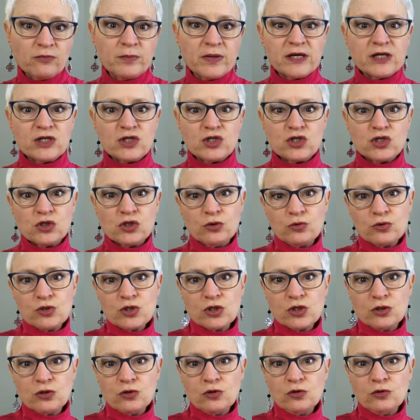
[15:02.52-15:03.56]
but due
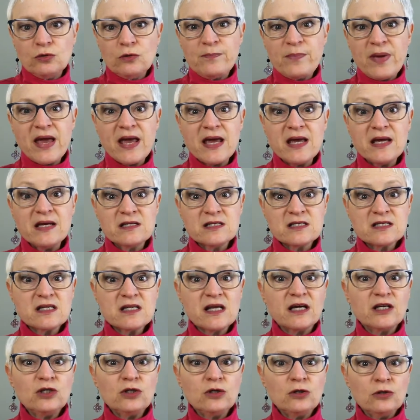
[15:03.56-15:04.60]
to pains
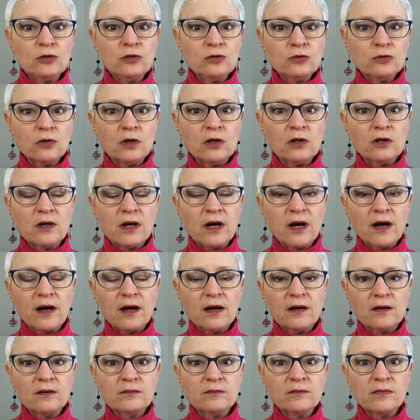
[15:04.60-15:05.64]
that you
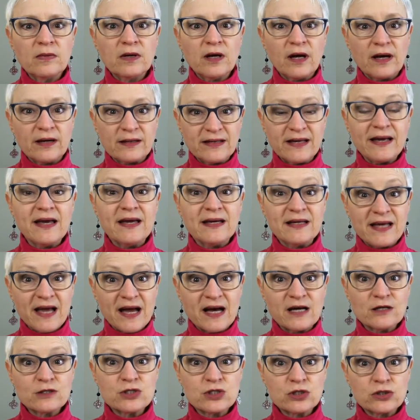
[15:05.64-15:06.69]

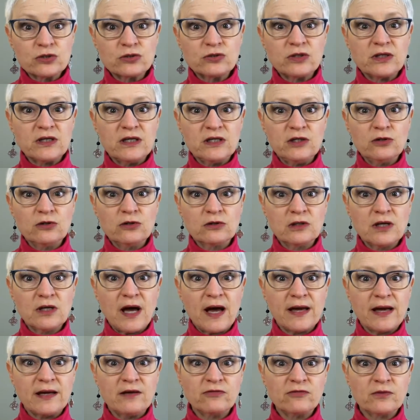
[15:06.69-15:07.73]
encountered in your
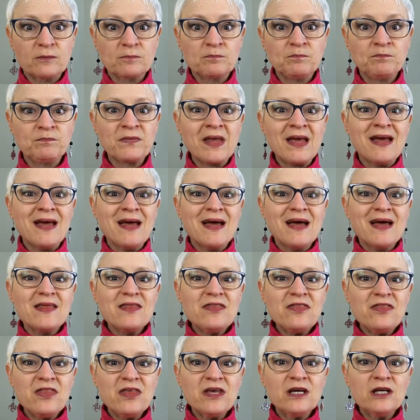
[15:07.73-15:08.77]
life.
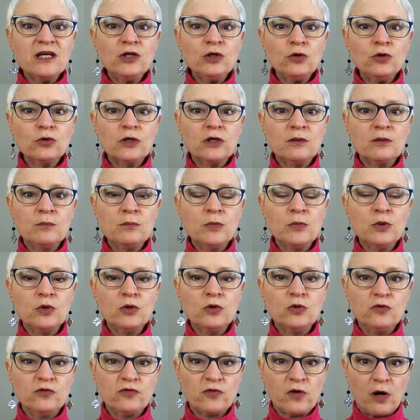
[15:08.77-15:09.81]
Then you can
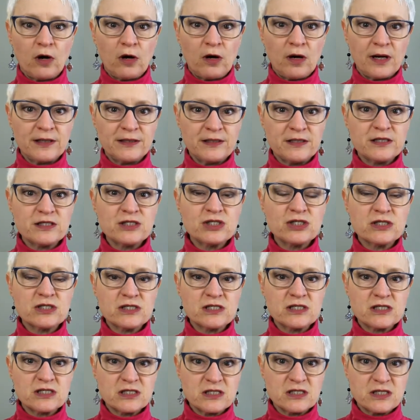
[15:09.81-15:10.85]
move on to
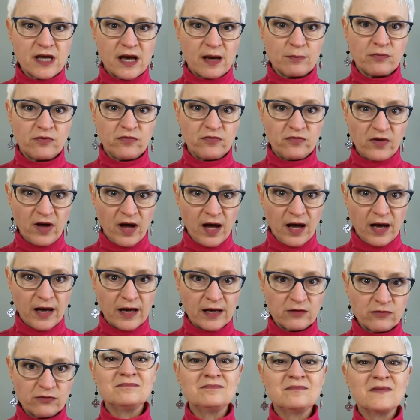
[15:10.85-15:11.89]
step
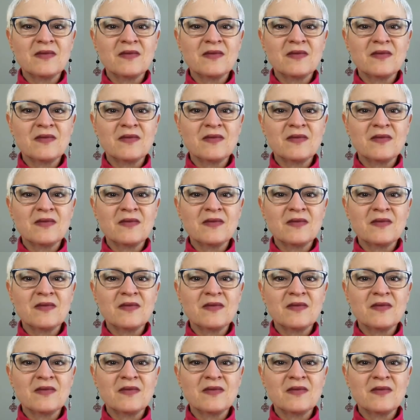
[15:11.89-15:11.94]
5.